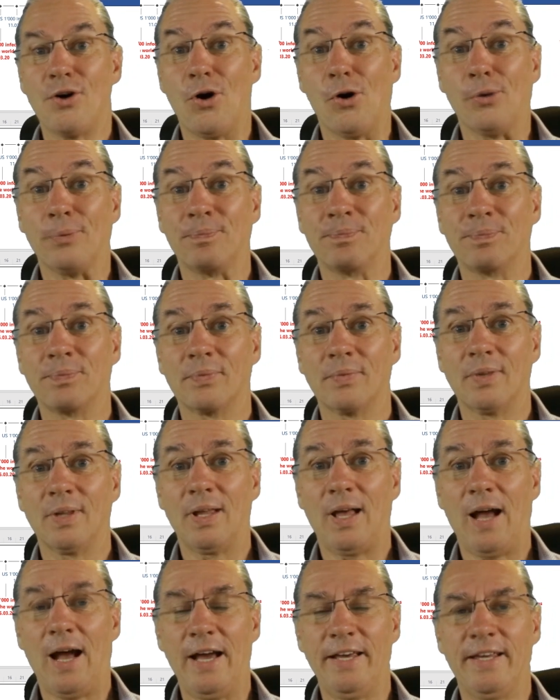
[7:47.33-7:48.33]
So,
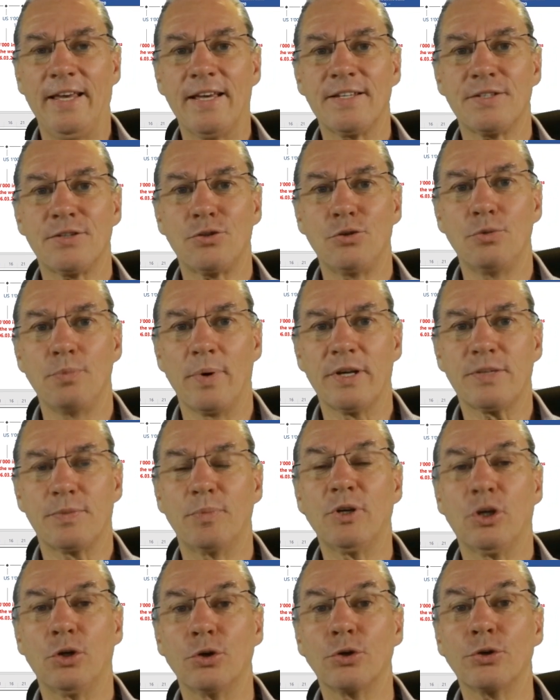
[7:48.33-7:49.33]
I guess you
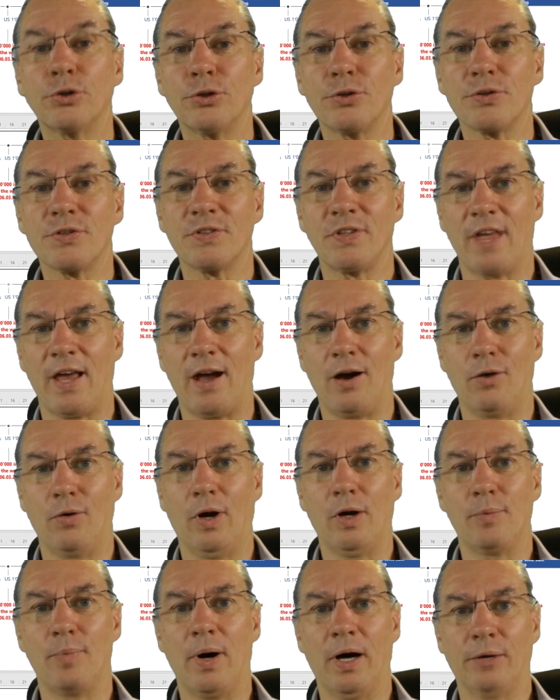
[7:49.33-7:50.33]
must be curious
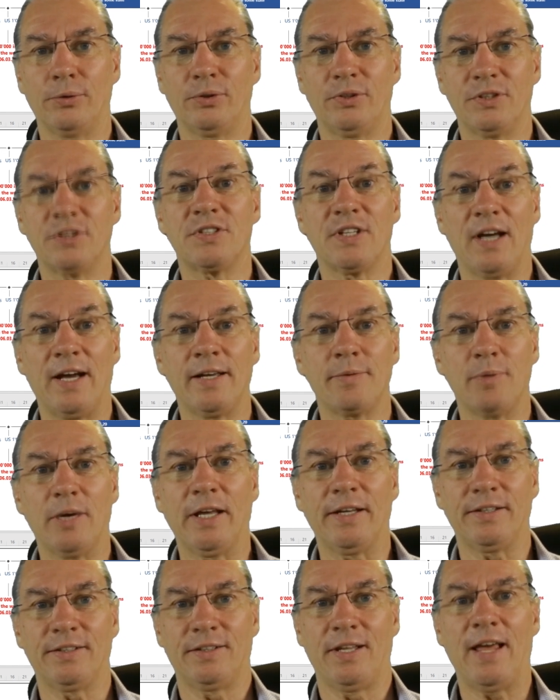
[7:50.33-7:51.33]
now about the
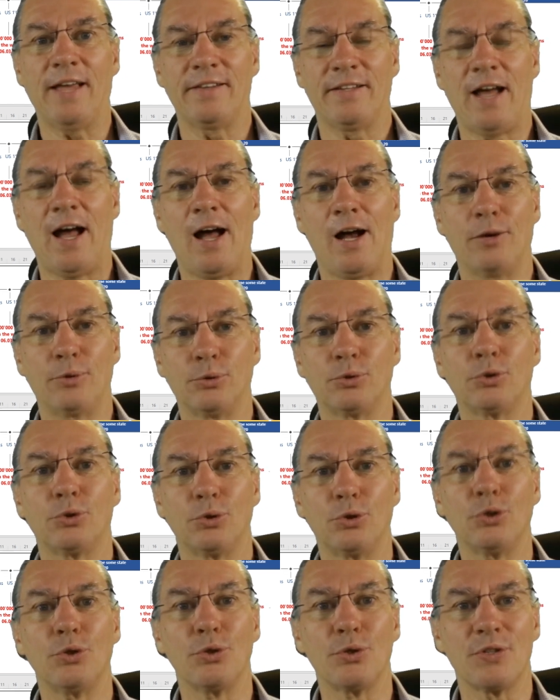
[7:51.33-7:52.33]
timeline and how
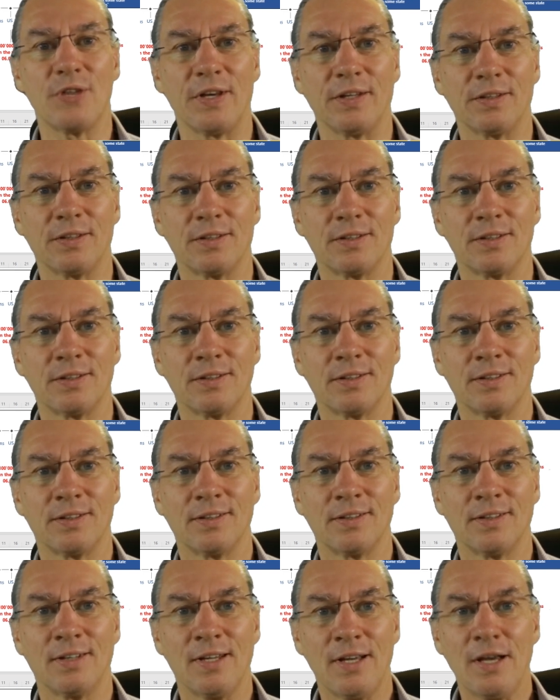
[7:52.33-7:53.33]
to use it.
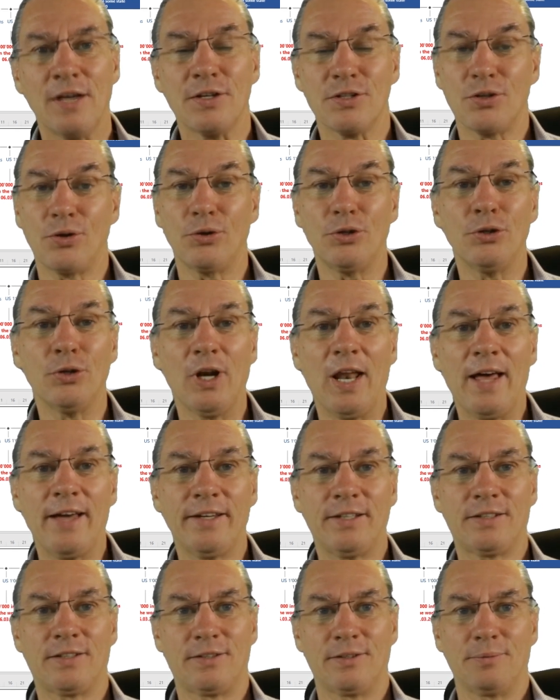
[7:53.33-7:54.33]
So you
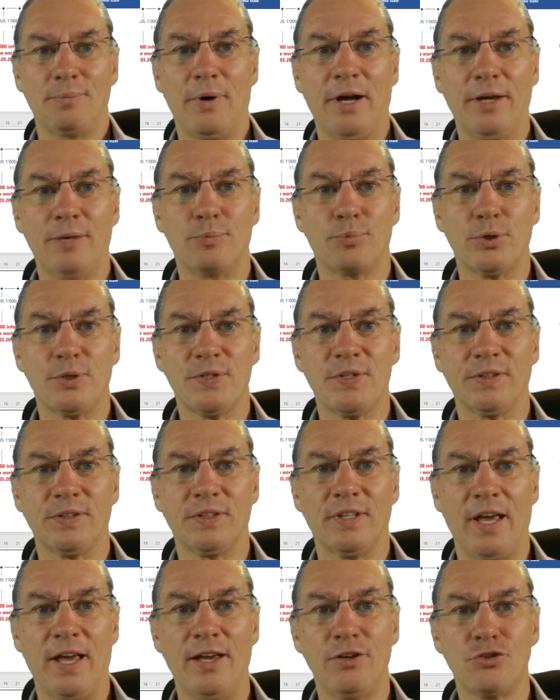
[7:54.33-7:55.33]
liked my
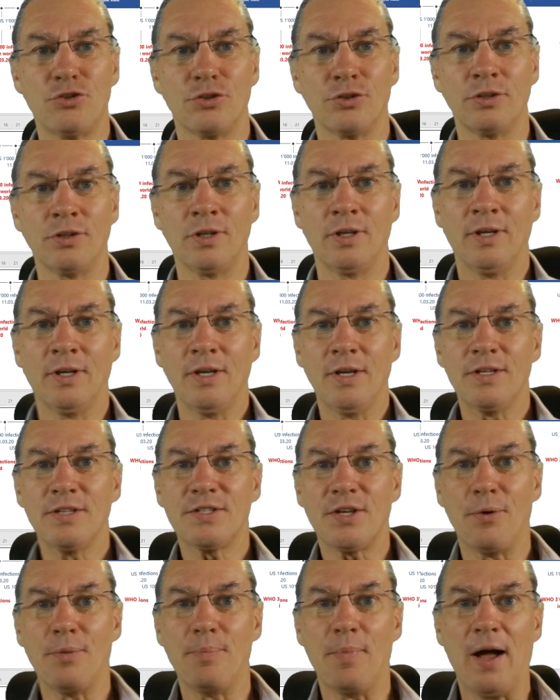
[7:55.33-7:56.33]
presentation,
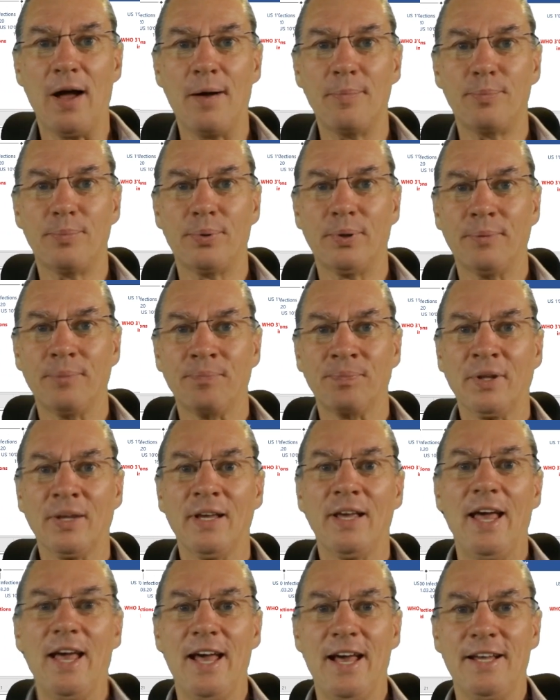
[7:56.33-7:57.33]
thumb up,
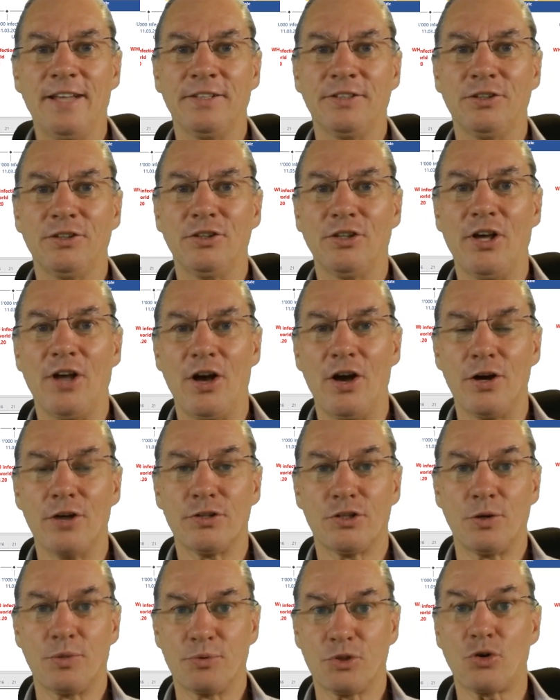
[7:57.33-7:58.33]
and
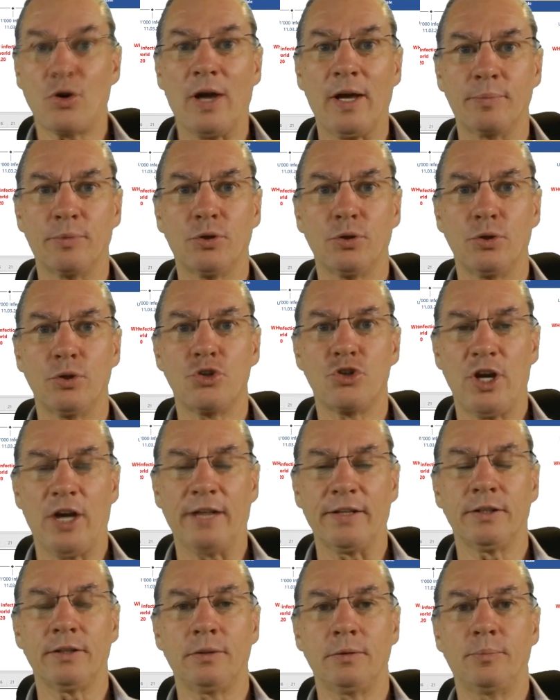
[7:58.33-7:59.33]
subscribe to the
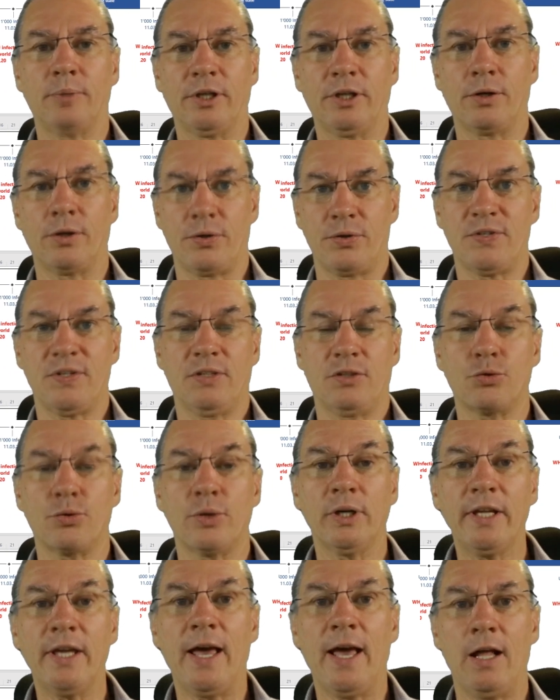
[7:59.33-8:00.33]
channel because
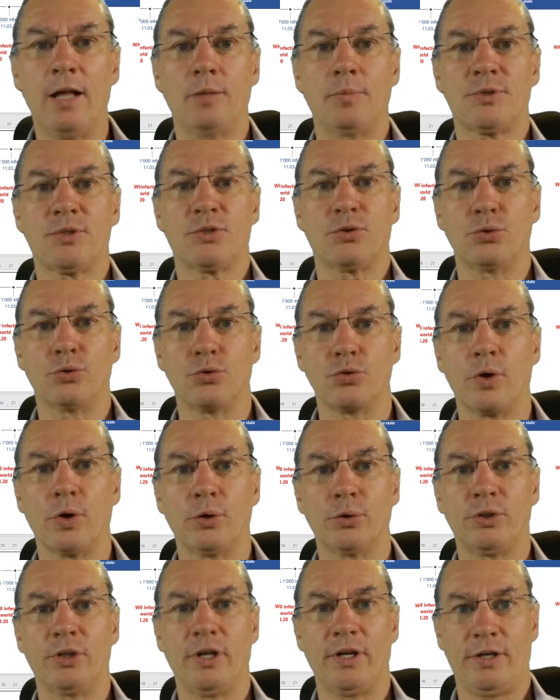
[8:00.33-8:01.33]
really helps to
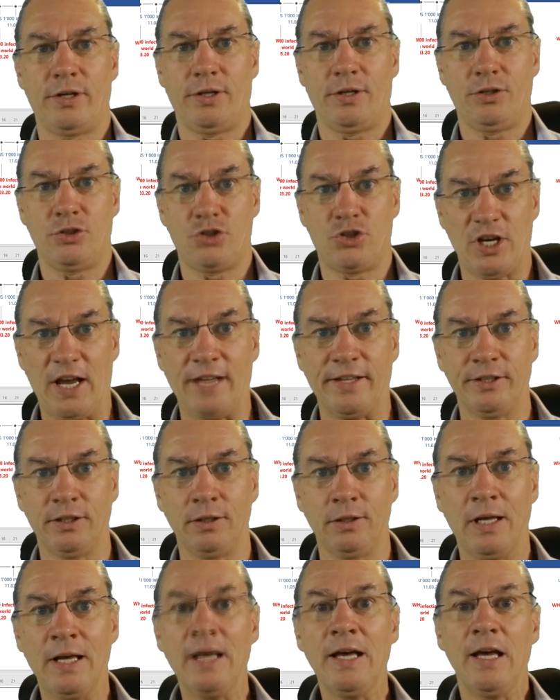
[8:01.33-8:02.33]
grow the
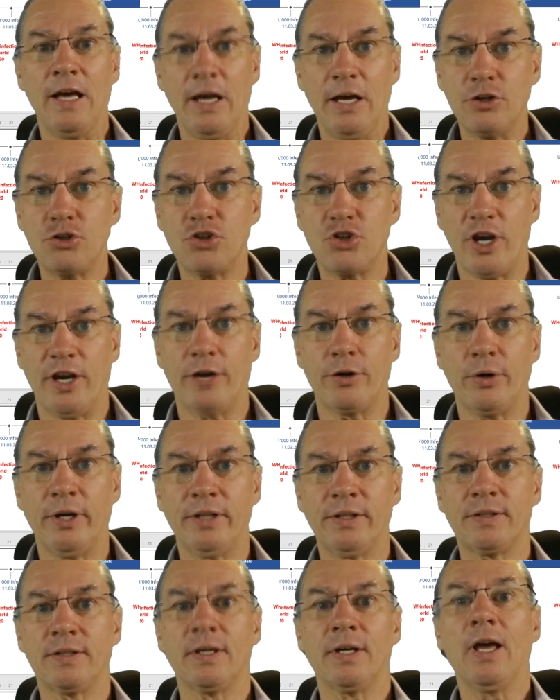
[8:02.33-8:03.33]
channel.
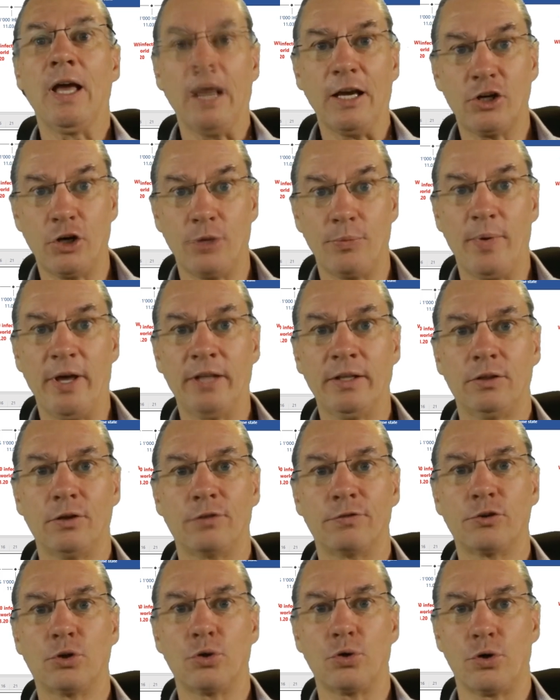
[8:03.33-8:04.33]
Share it,
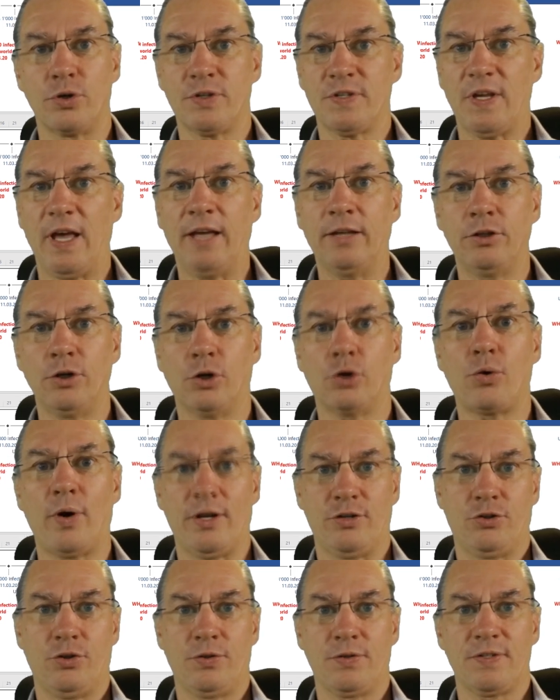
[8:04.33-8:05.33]
comment of course, and your
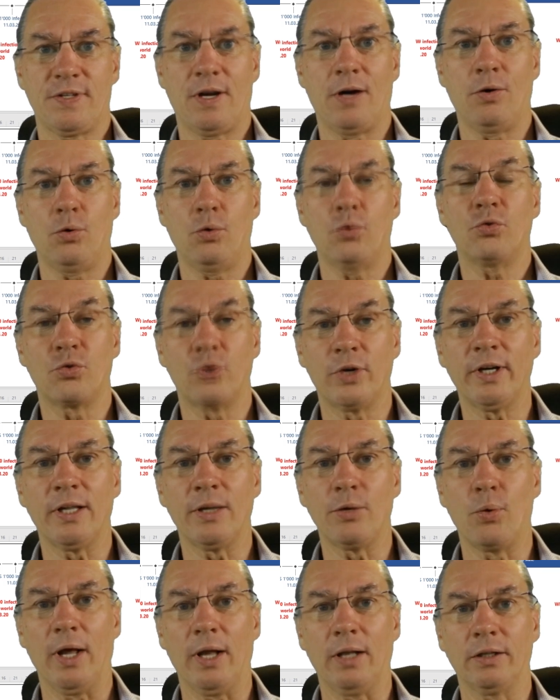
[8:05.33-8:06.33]
questions are
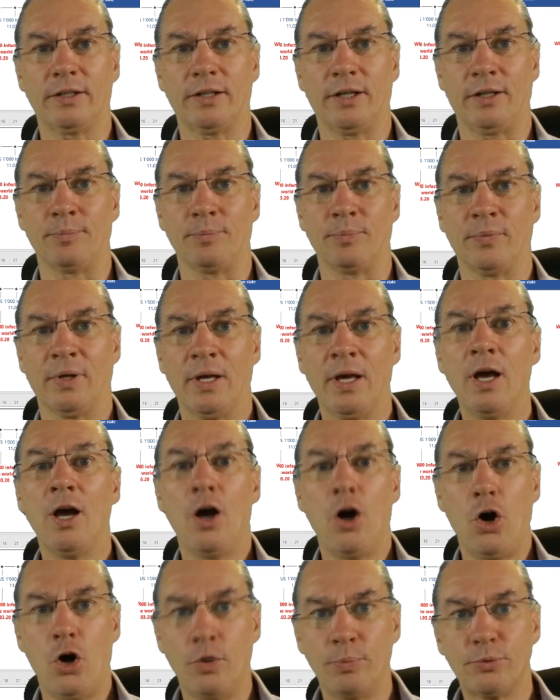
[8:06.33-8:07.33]
really welcome.
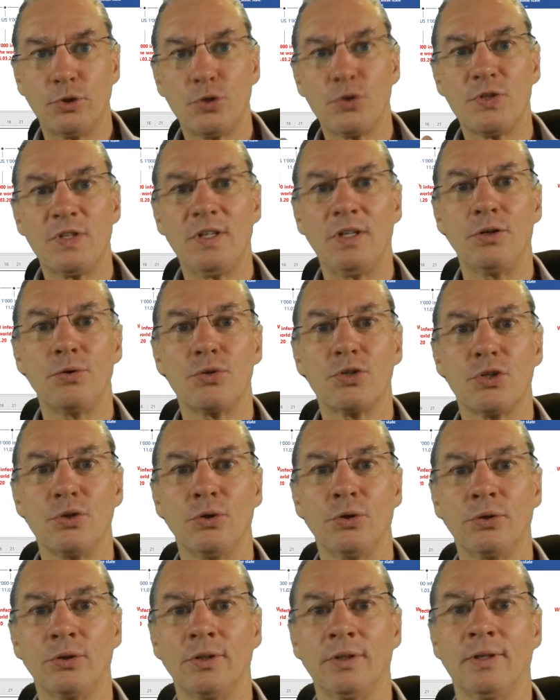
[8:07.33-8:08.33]
Hope to see you
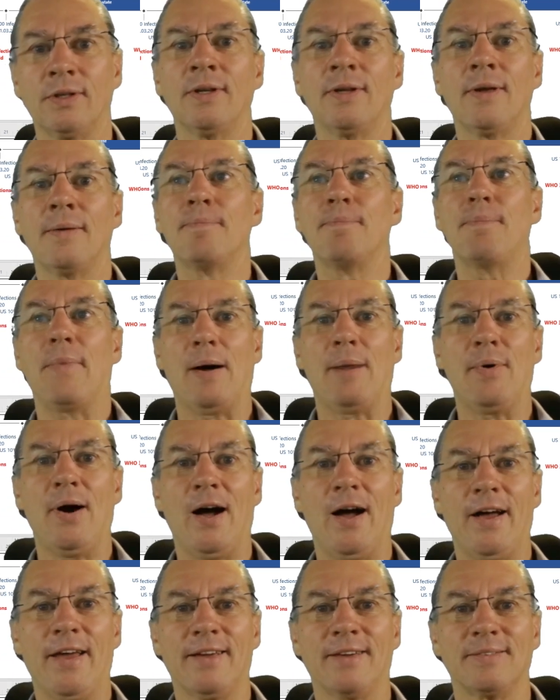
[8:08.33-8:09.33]
soon. Bye
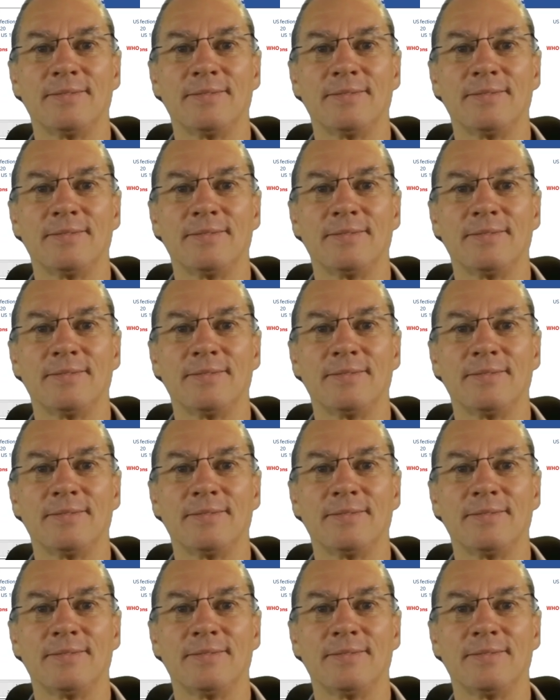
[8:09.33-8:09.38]
bye.